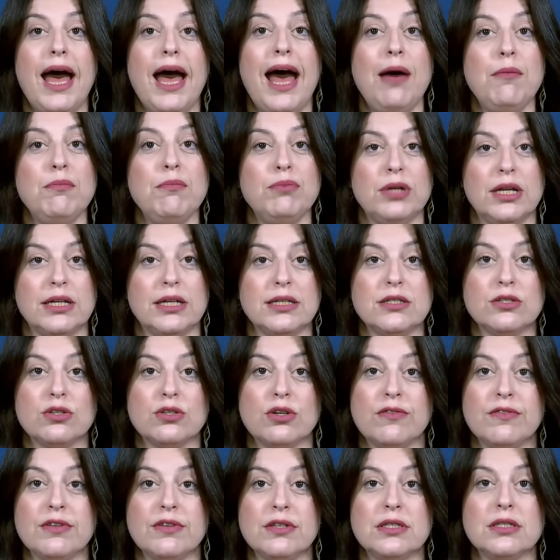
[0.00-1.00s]
ambulance
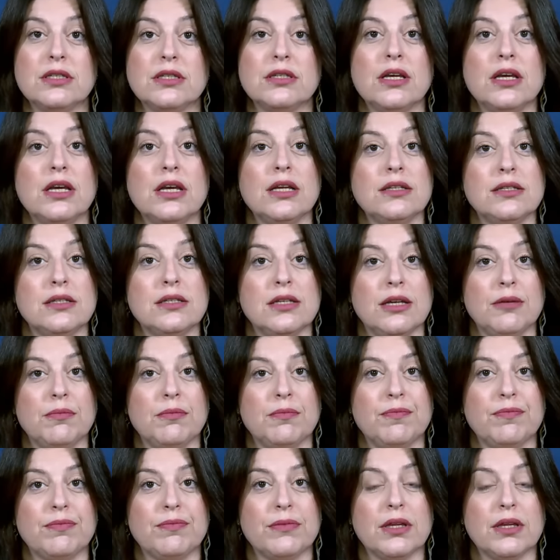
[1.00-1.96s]
service team.